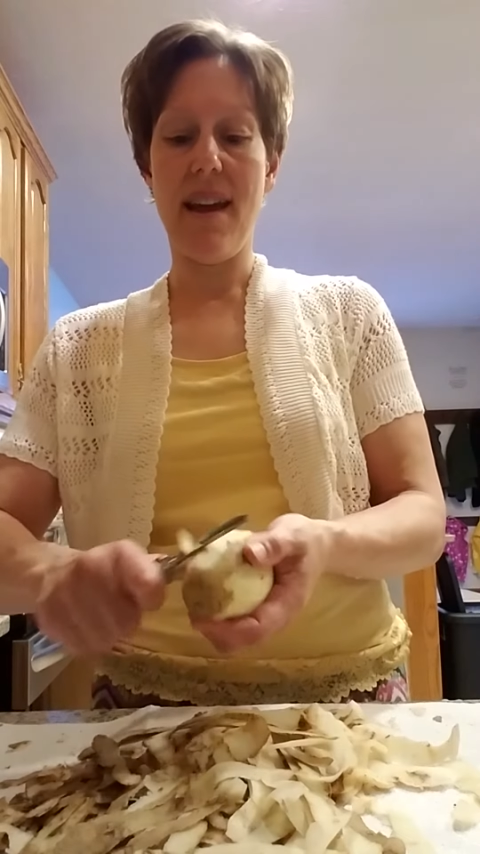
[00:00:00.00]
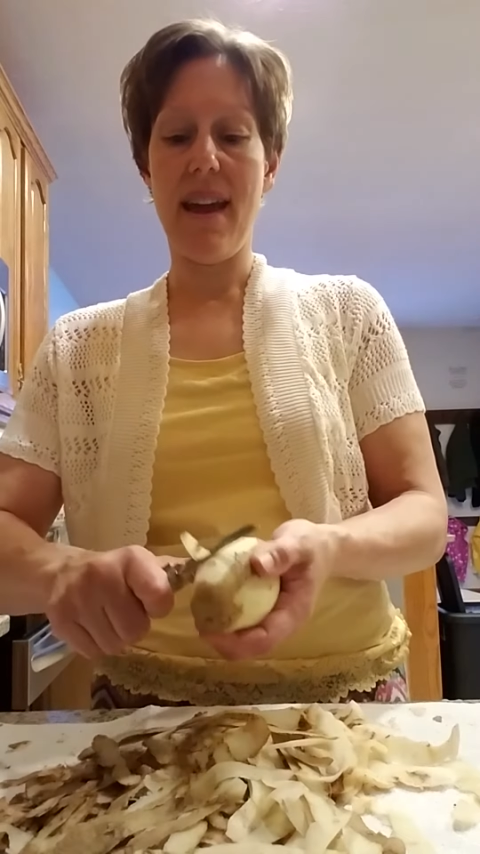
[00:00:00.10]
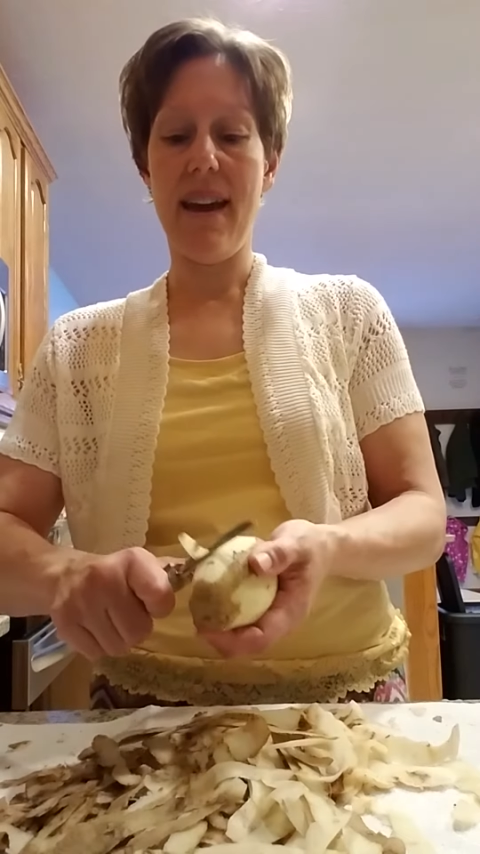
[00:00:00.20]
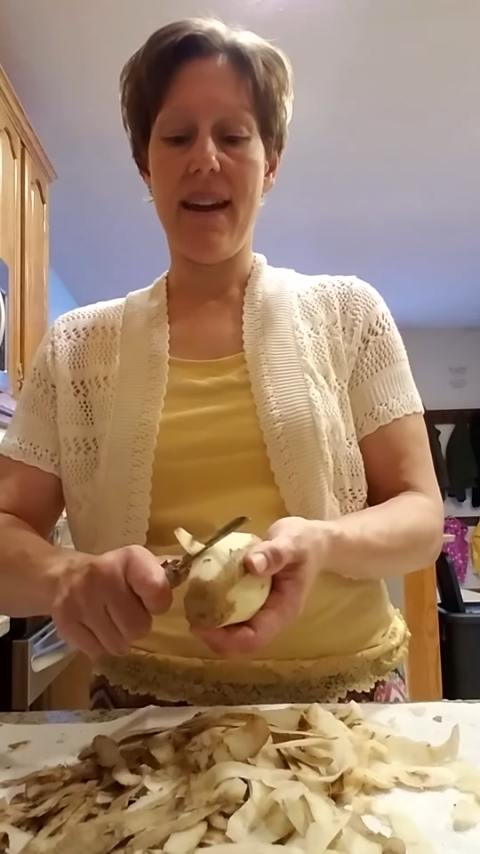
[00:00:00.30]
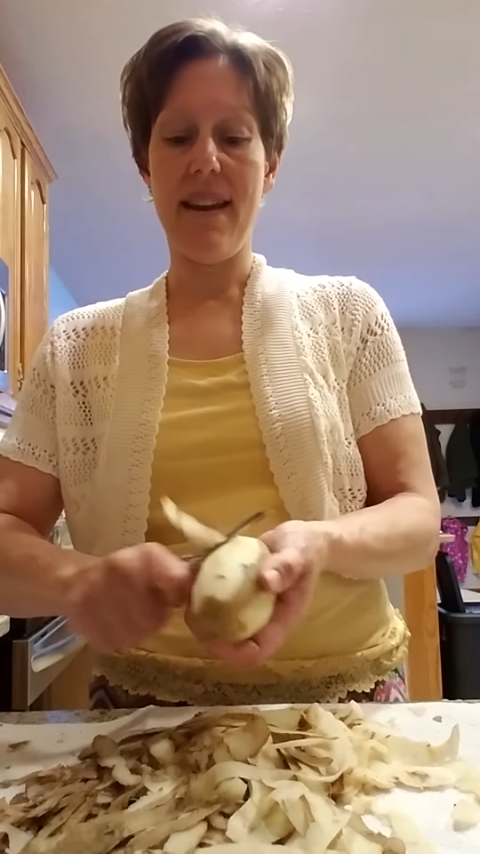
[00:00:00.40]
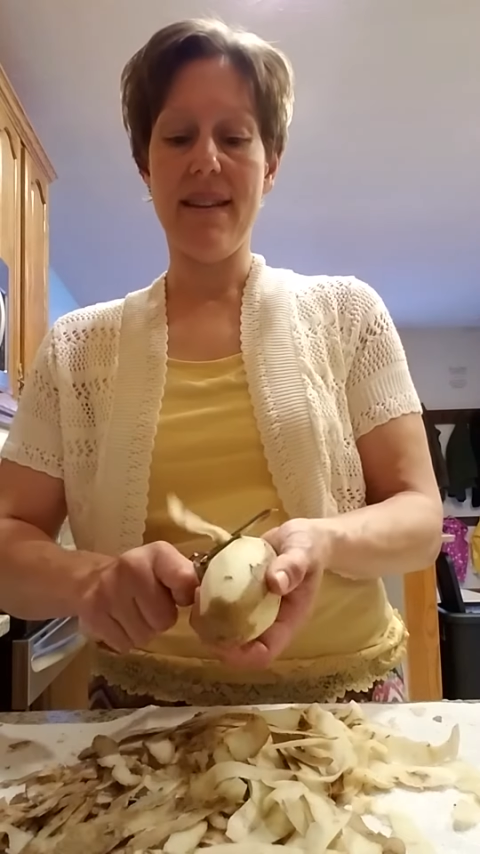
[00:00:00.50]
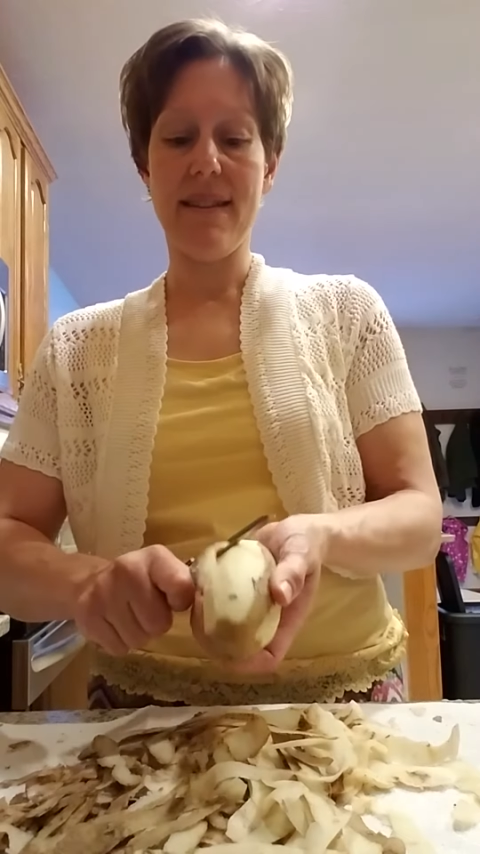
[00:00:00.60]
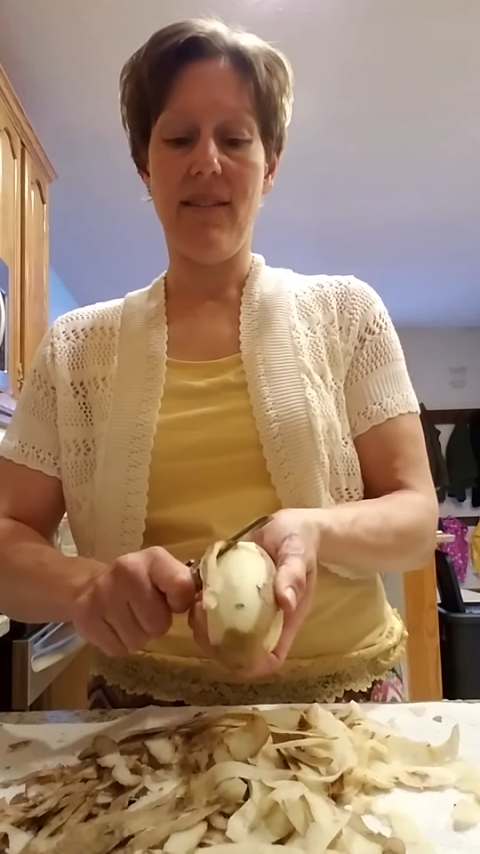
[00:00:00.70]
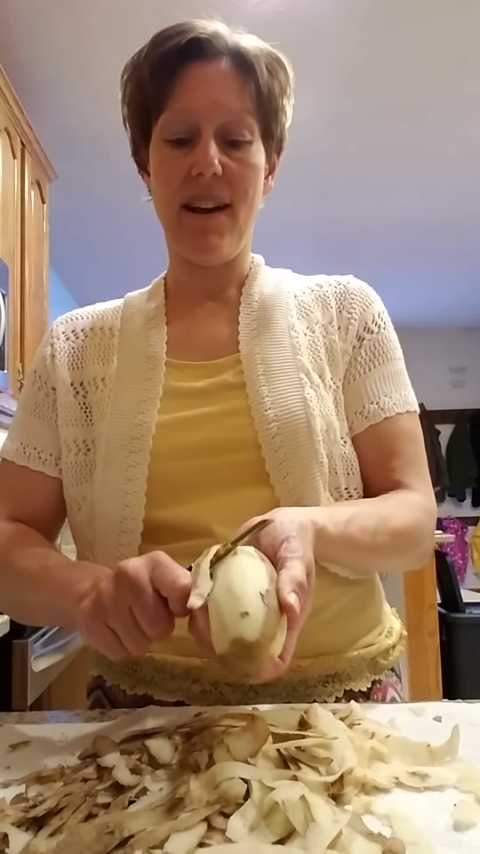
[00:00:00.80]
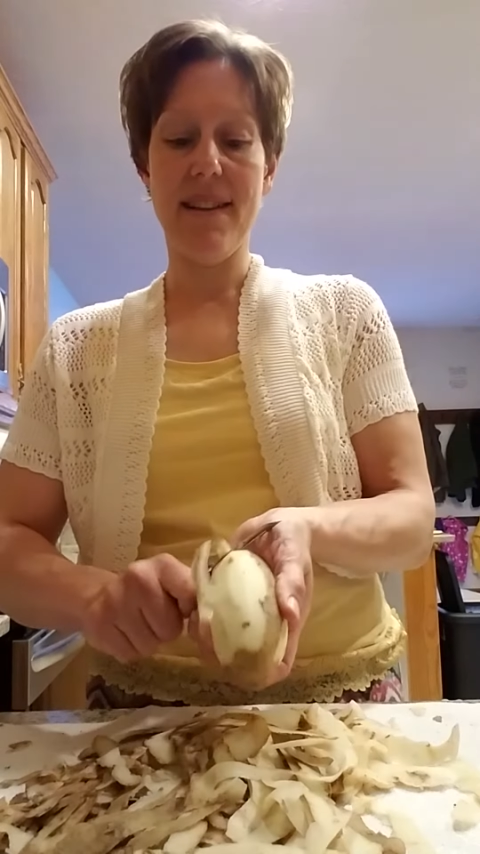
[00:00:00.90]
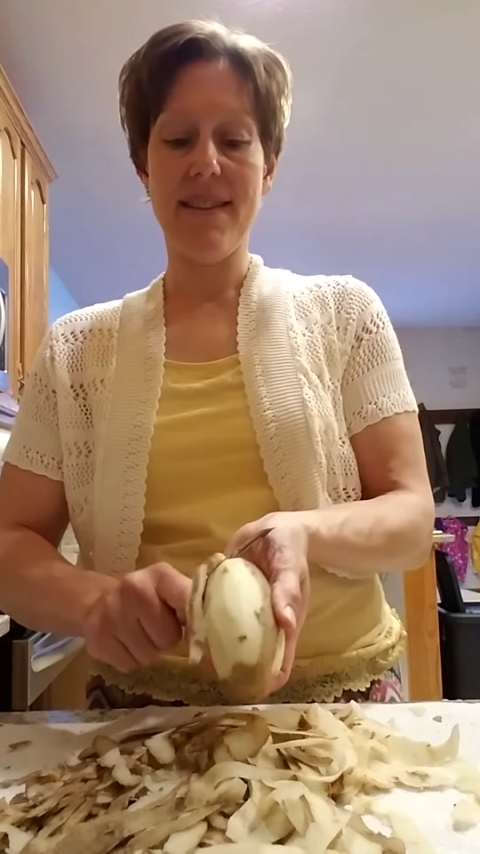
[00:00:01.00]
and it's a lot